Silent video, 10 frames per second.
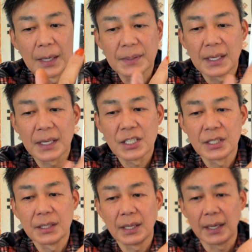whole top
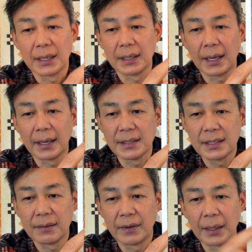section and
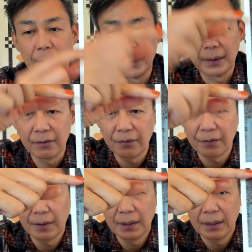end it right above